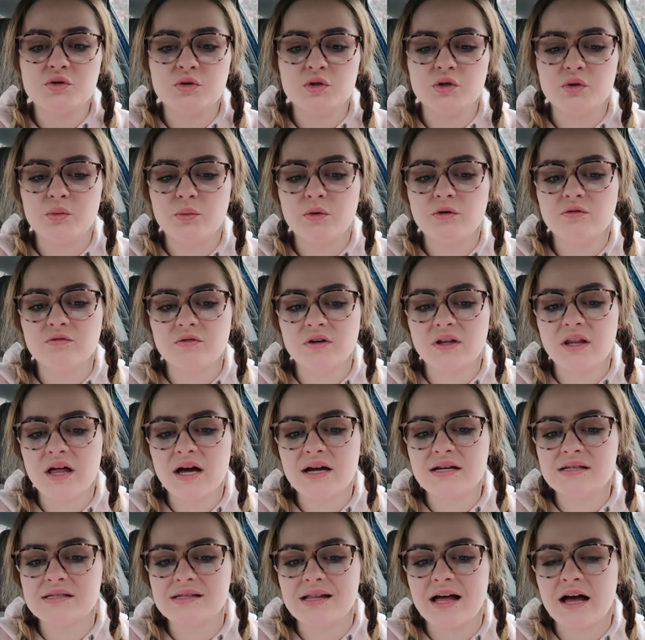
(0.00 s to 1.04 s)
you will
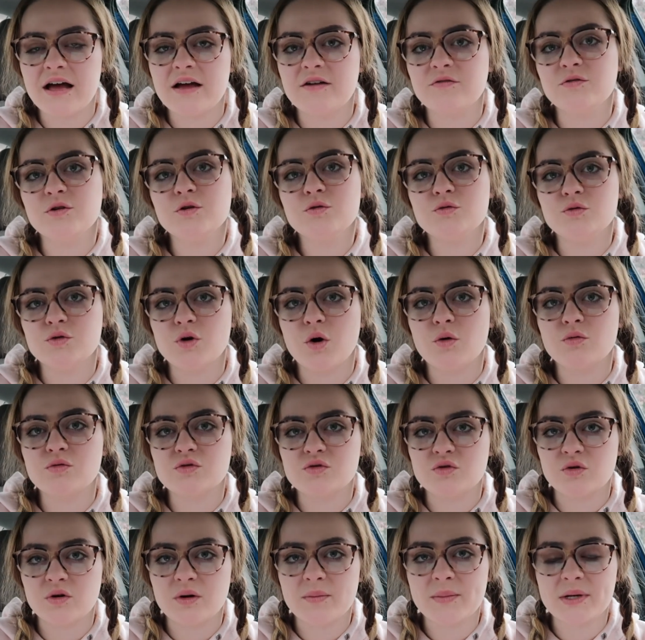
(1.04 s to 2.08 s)
realize that if you don't
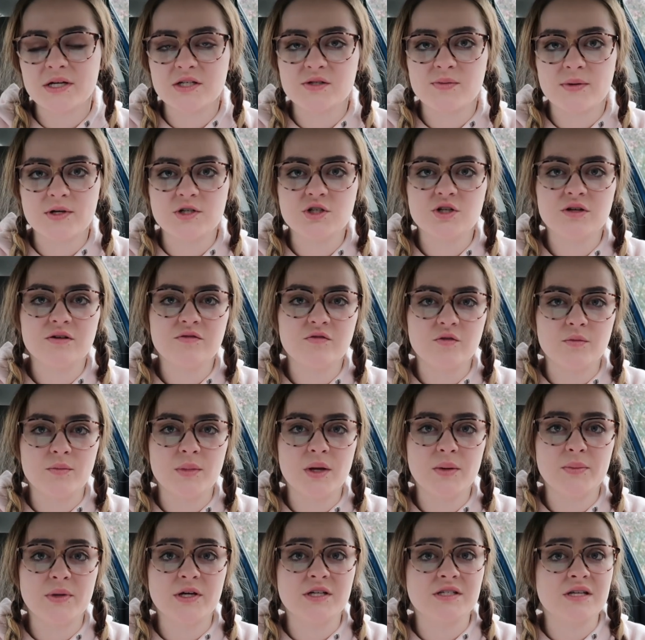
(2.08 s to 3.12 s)
dorm, especially for
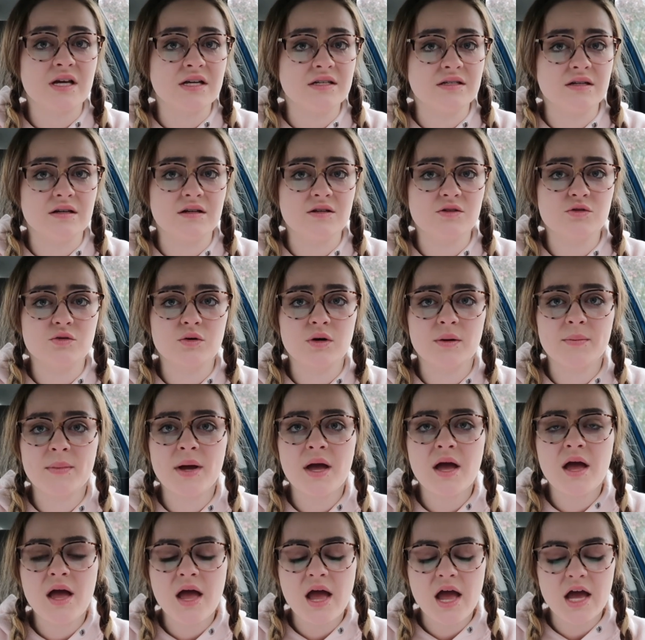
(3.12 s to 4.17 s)
me, because I didn't dorm,
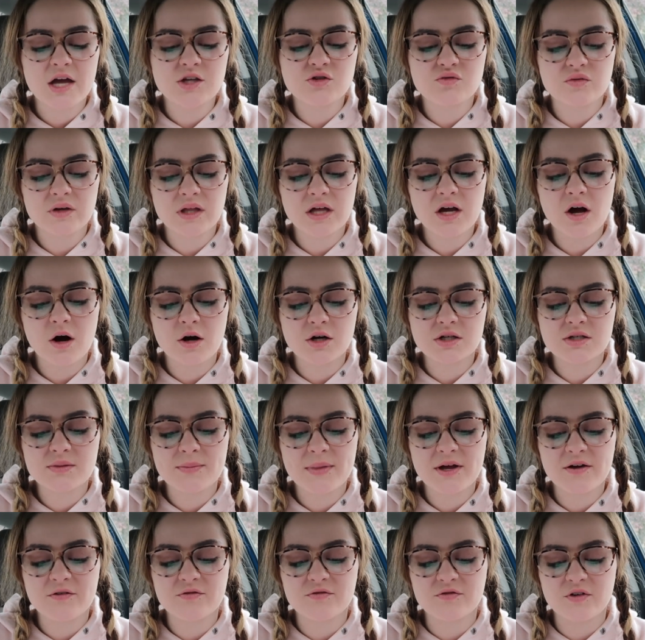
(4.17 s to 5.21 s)
it's really hard to
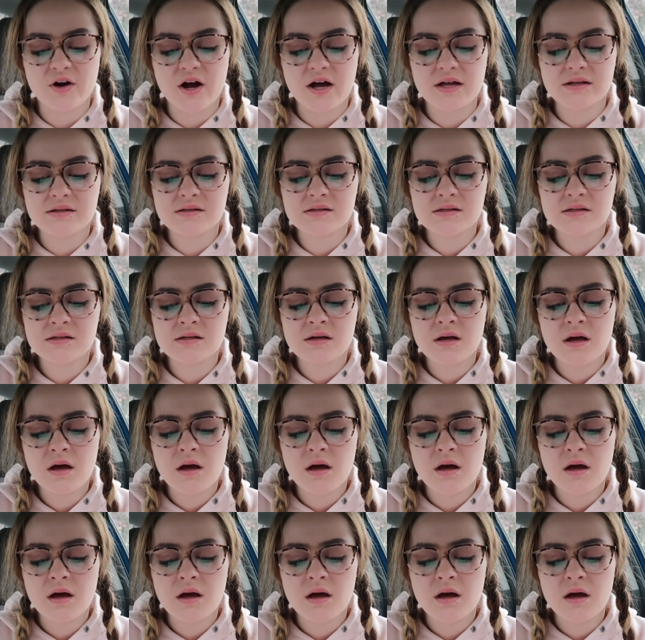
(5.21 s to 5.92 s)
make friends,